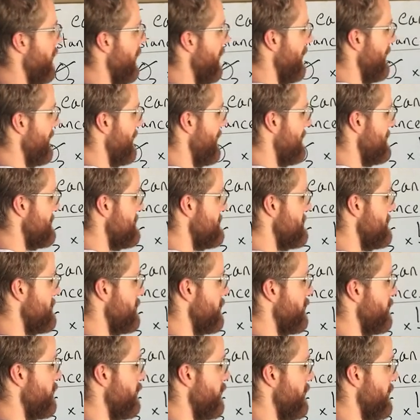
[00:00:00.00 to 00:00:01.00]
I got
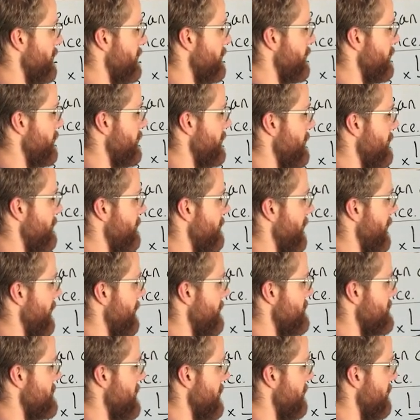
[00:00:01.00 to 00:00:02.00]

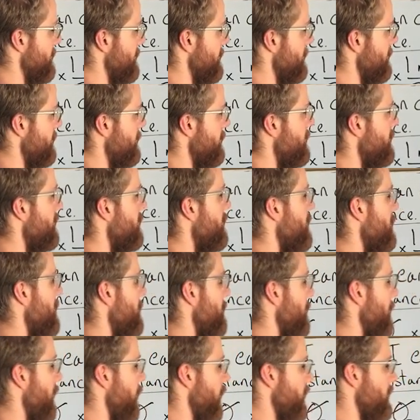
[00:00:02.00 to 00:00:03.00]
0.357
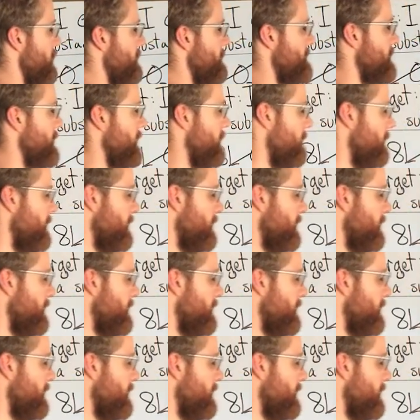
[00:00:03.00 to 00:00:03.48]
moles of